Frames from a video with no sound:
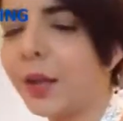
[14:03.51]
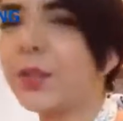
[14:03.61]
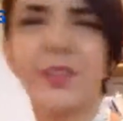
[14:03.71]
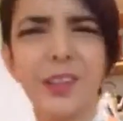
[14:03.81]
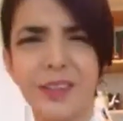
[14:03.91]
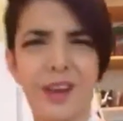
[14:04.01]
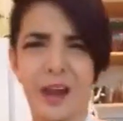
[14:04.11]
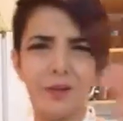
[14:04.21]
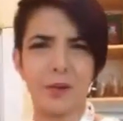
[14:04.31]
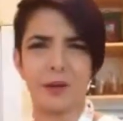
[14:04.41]
That was a really
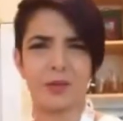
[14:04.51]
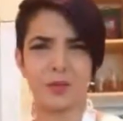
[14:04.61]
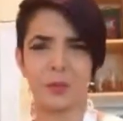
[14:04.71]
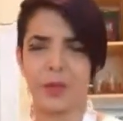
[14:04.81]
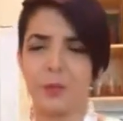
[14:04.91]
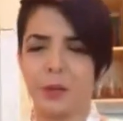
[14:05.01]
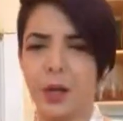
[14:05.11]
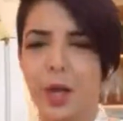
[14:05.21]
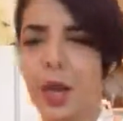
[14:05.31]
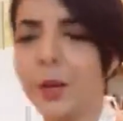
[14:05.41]
roundabout story,
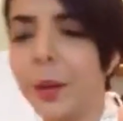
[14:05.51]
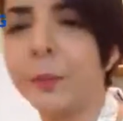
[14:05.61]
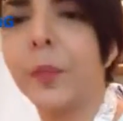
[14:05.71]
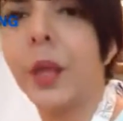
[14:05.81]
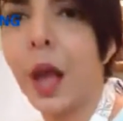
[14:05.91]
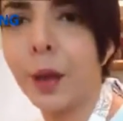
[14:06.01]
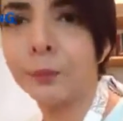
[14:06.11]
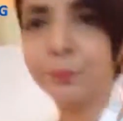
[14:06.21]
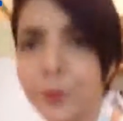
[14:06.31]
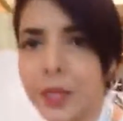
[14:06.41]
but anyway,
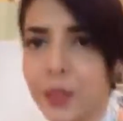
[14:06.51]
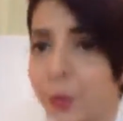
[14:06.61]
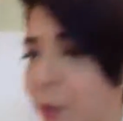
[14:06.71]
um, that's how it